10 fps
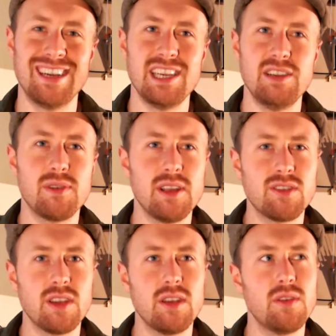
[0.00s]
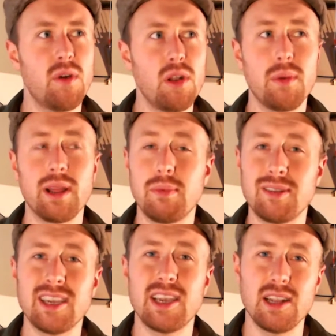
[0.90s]
You're following a
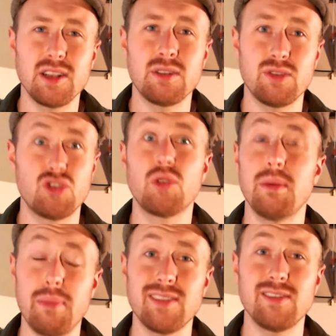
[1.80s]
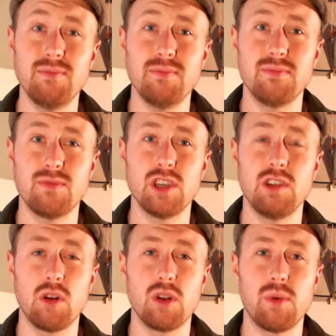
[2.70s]
particular strumming pattern, so you've
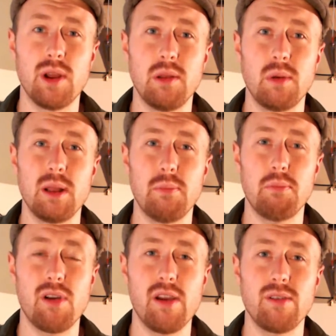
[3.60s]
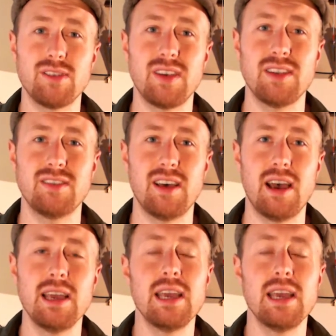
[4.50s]
got to really prioritise that.